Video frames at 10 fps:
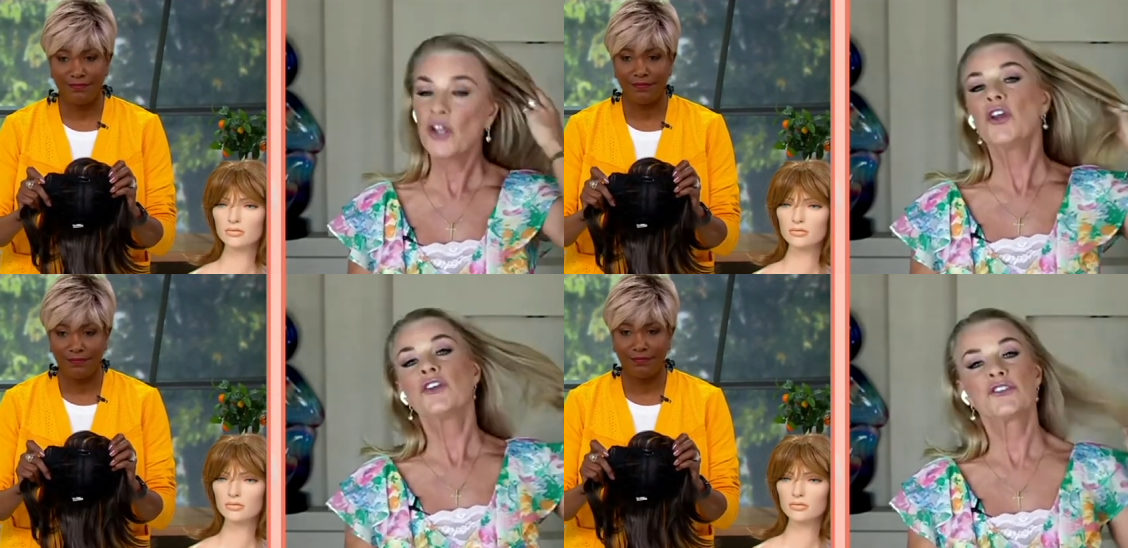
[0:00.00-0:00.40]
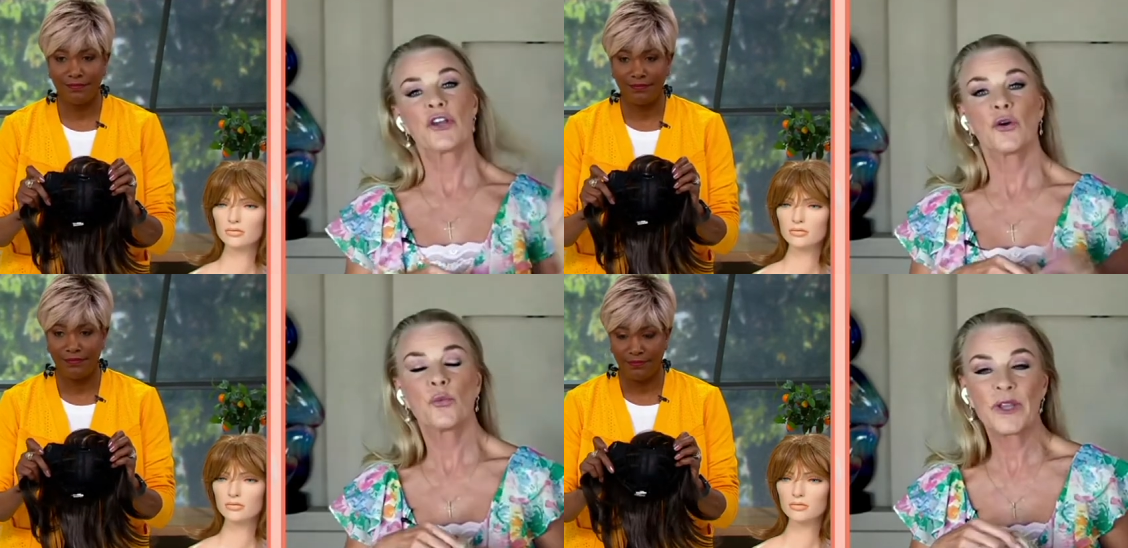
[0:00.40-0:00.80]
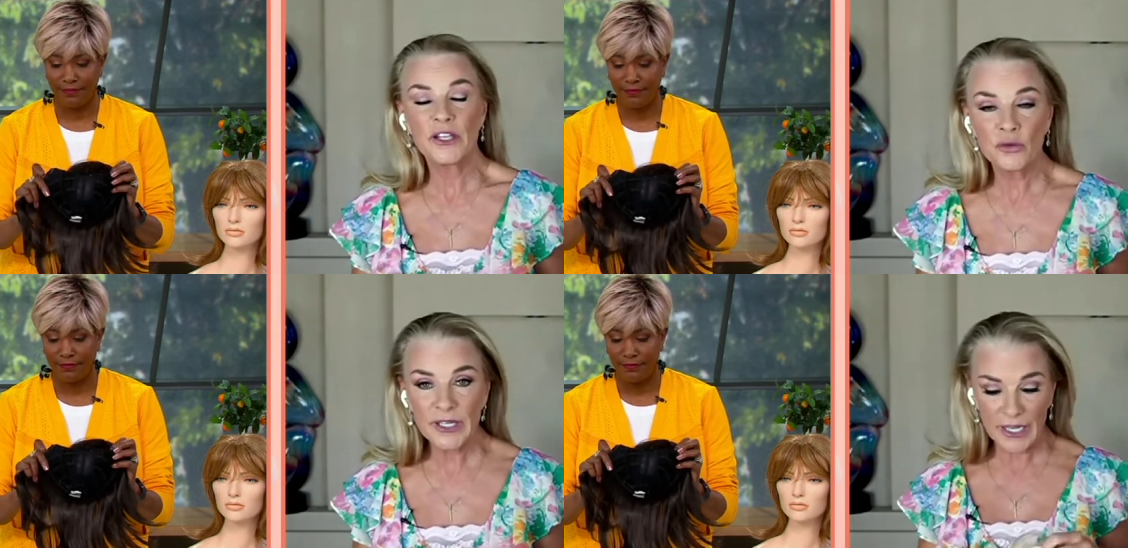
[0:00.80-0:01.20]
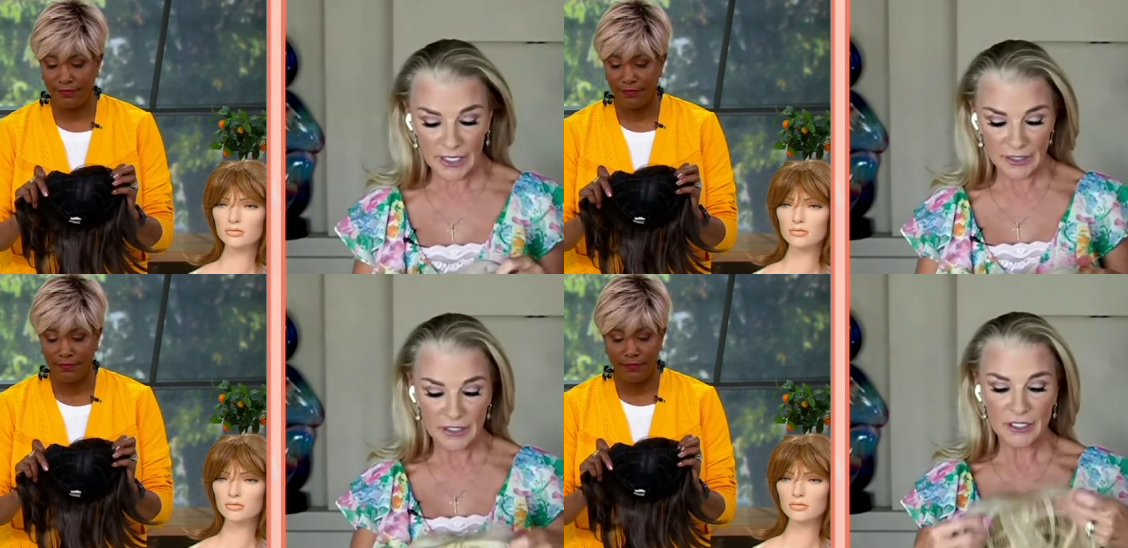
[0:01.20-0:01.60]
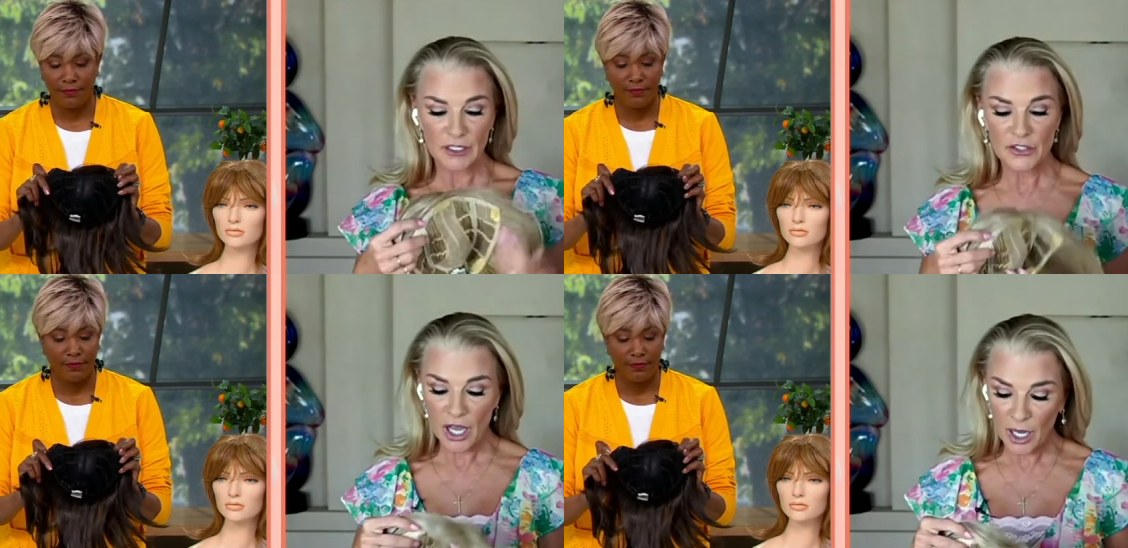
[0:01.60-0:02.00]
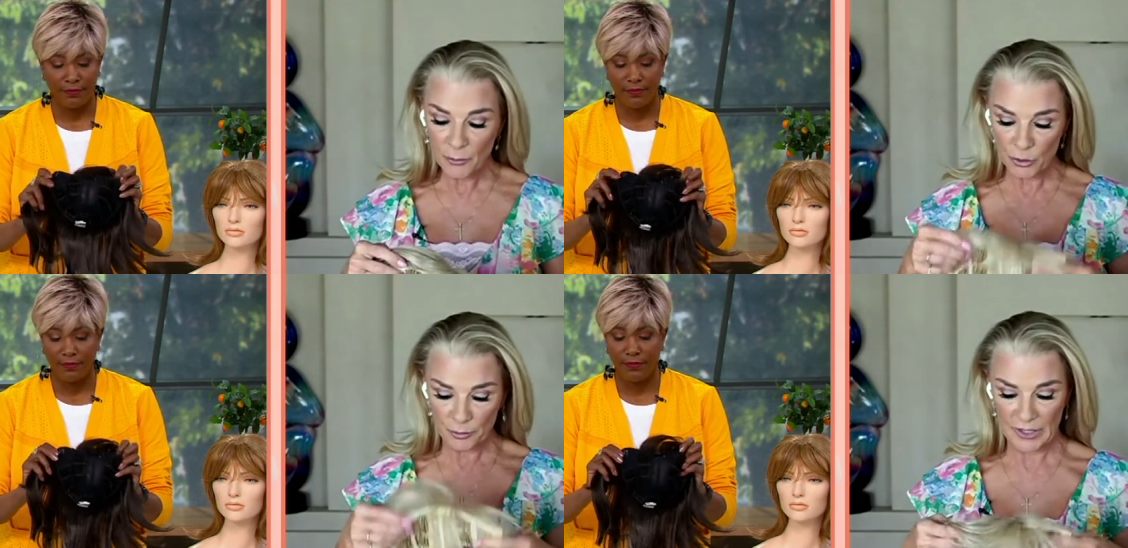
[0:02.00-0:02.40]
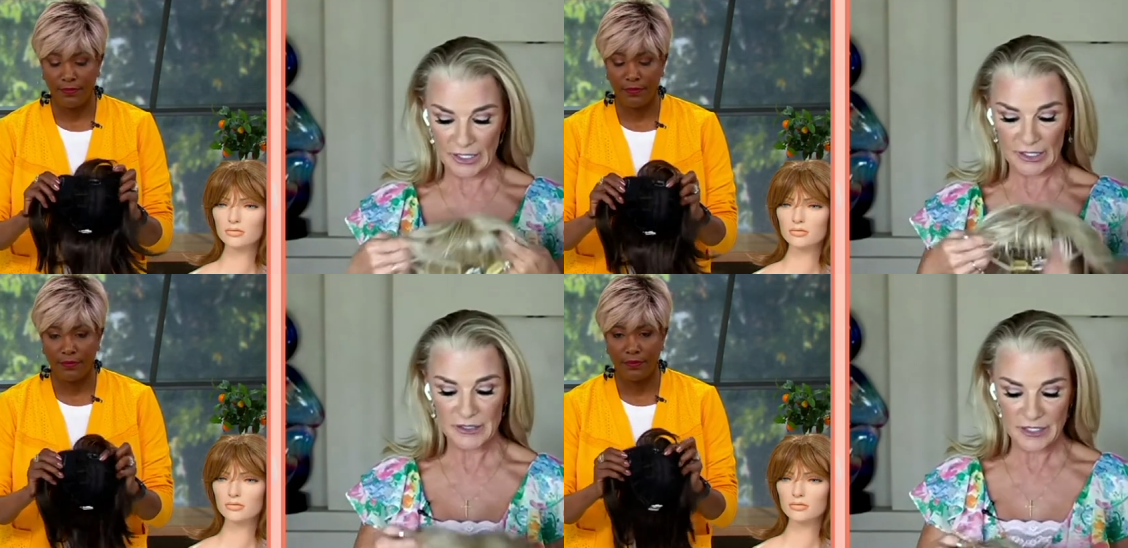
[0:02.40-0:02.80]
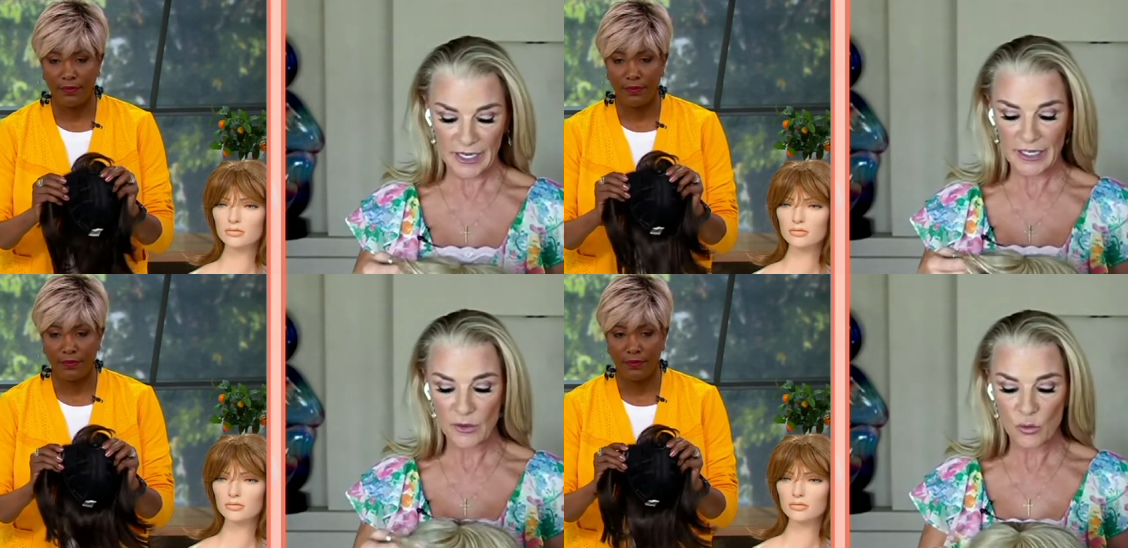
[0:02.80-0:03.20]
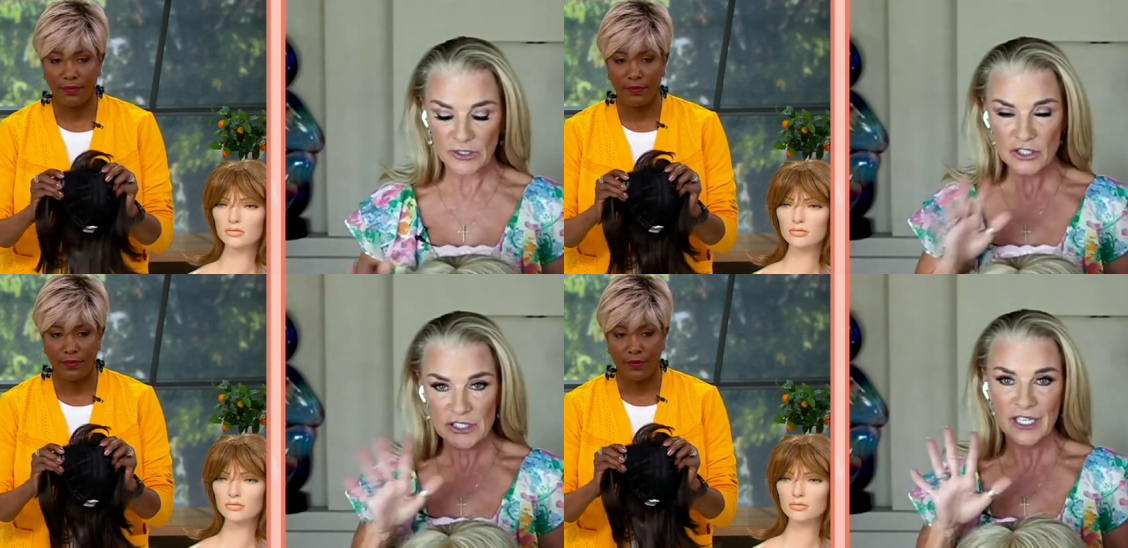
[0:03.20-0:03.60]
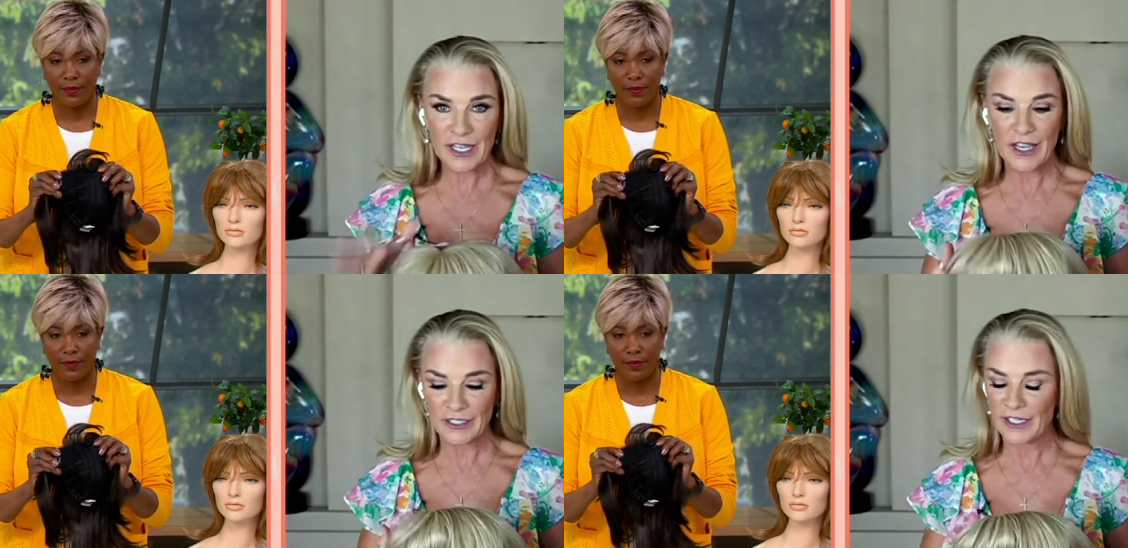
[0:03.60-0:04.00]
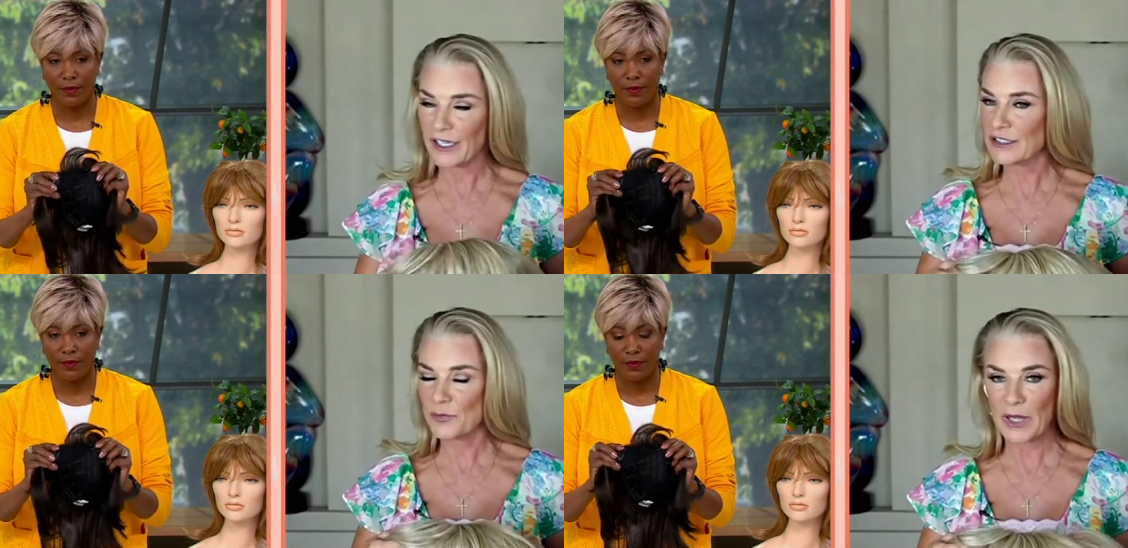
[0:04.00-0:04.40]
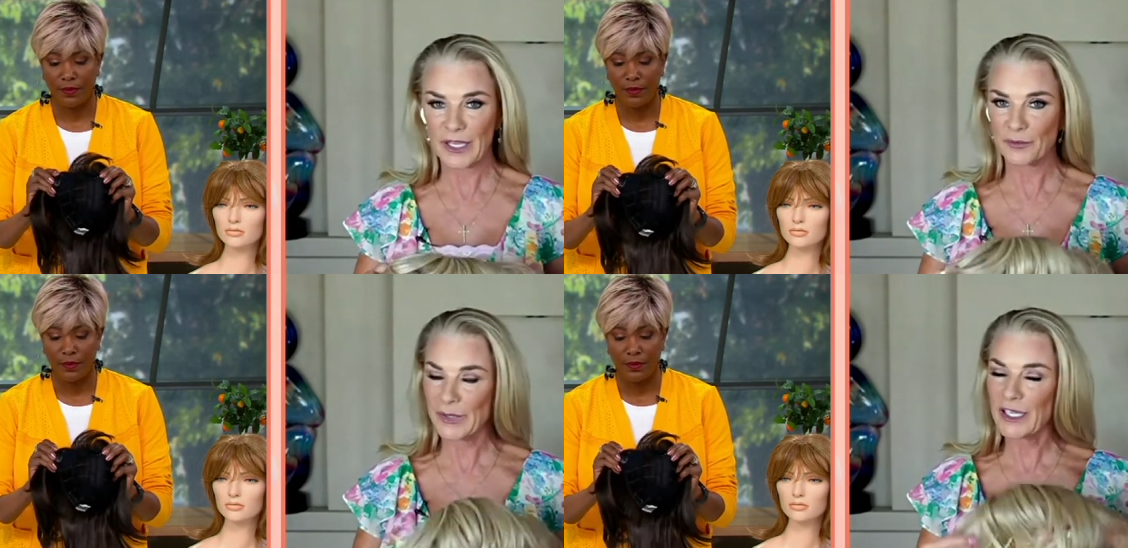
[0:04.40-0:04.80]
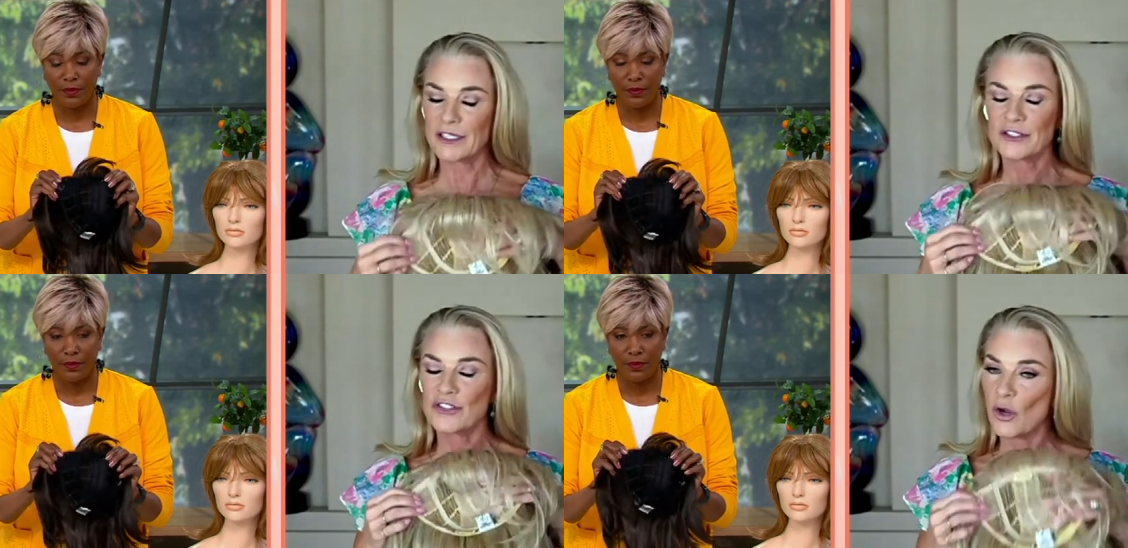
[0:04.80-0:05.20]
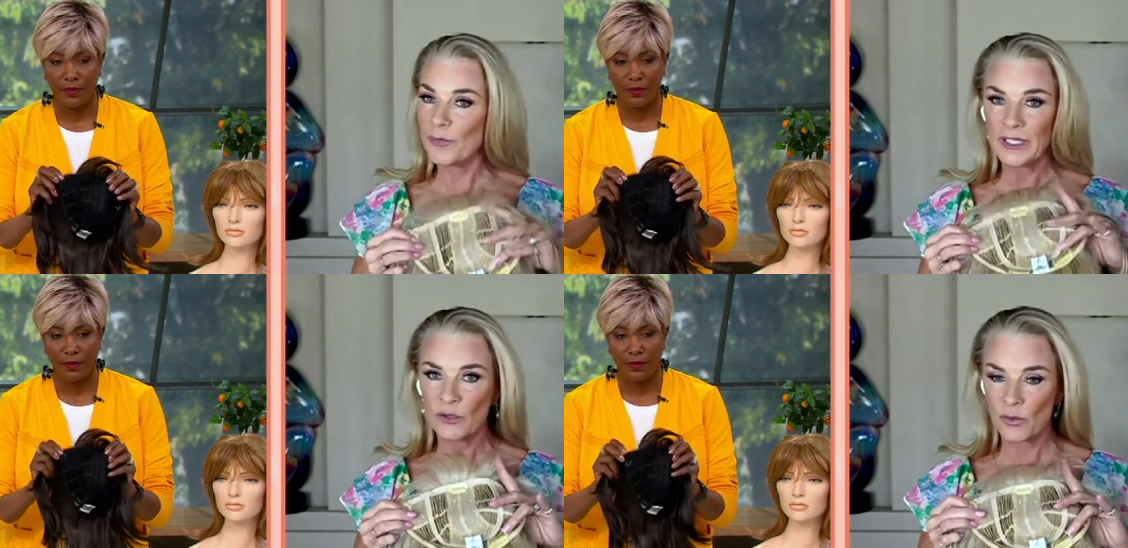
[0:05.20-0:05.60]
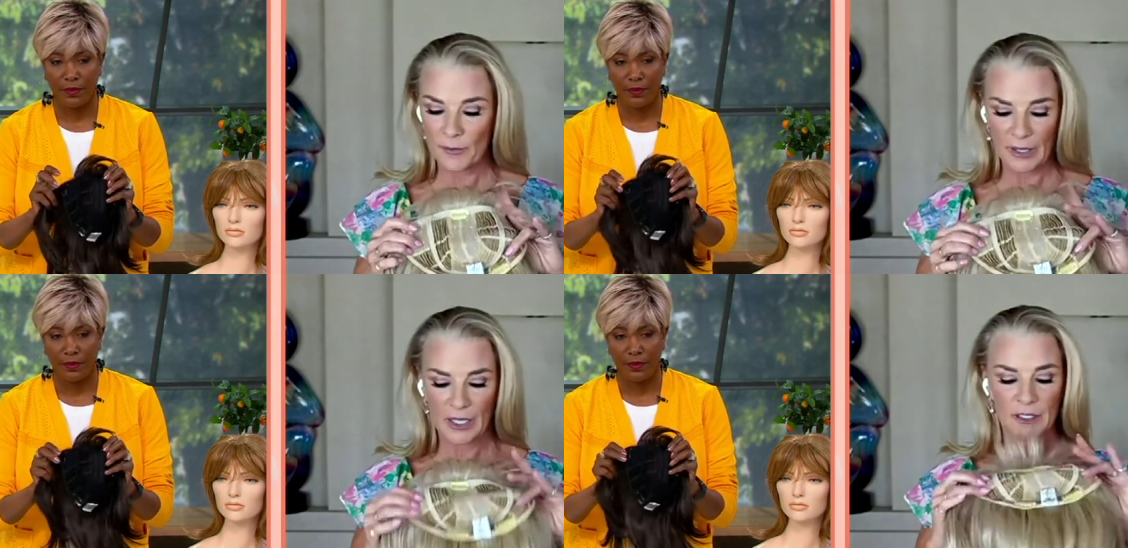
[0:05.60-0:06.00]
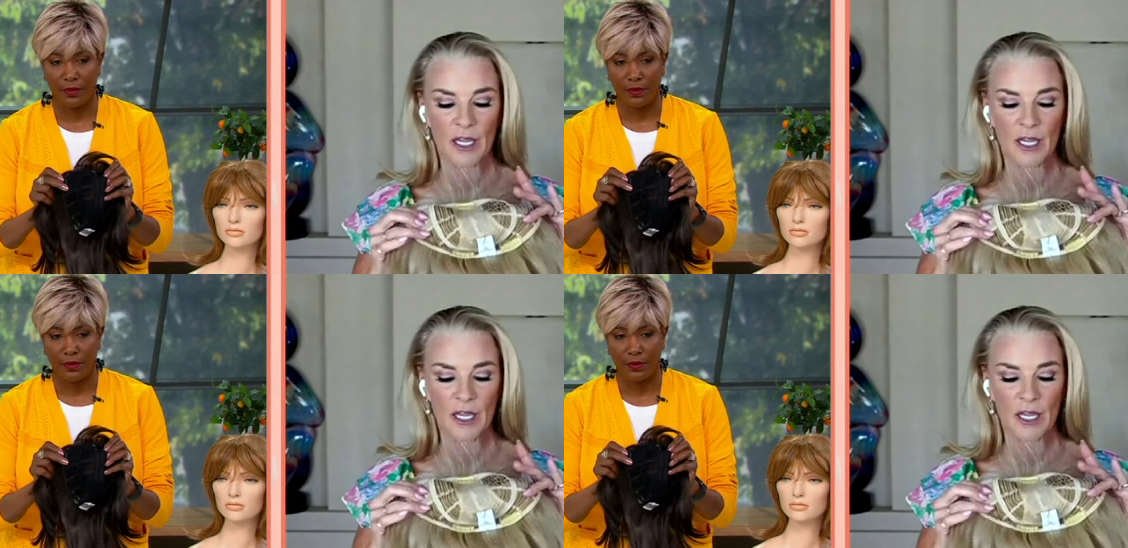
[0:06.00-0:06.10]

Speaker 1: So we created a topper piece, and I want to kind of explain, because so many women,